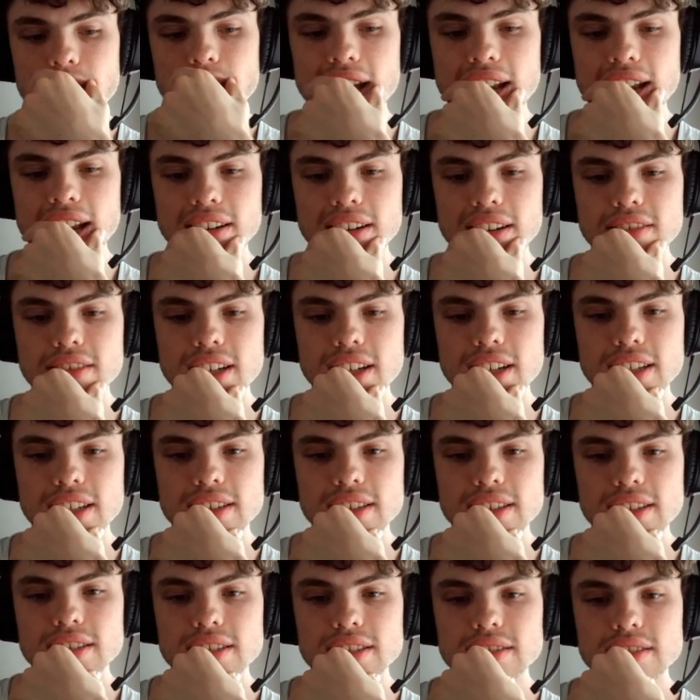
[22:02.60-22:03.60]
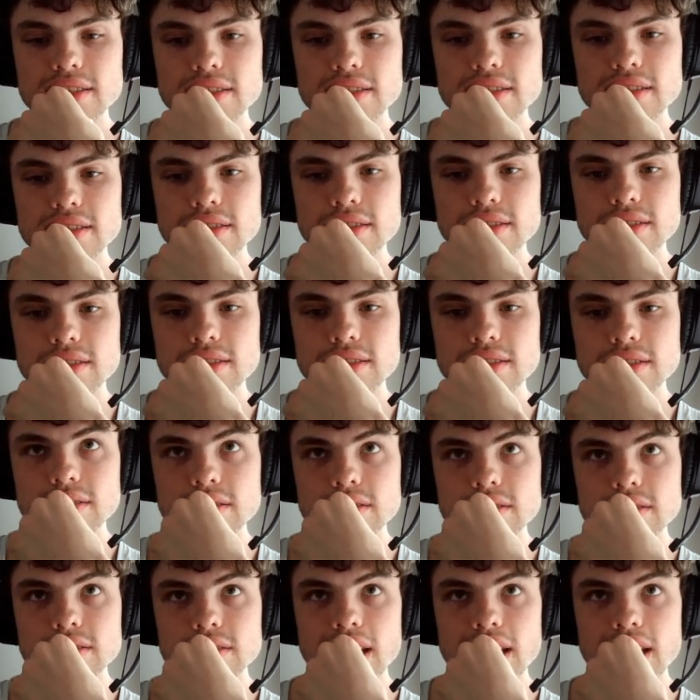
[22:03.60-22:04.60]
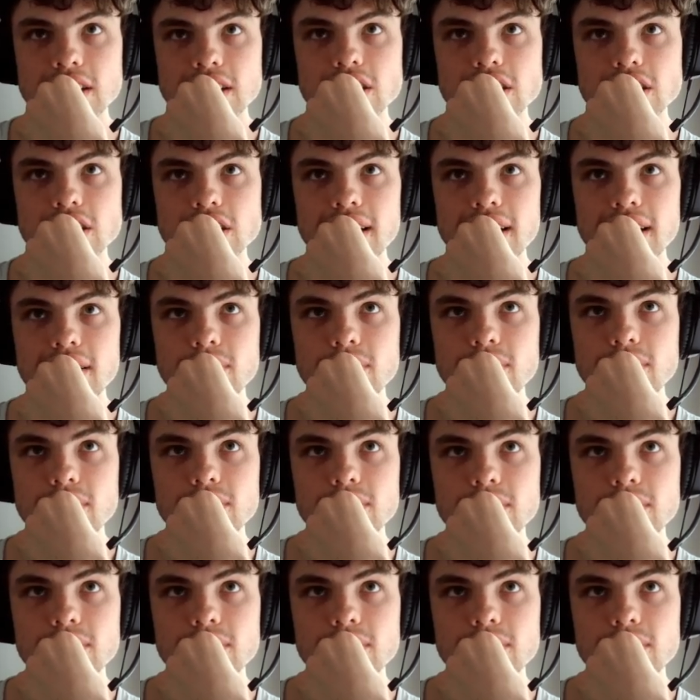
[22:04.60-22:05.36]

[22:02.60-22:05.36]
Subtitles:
9 credits. I'd actually have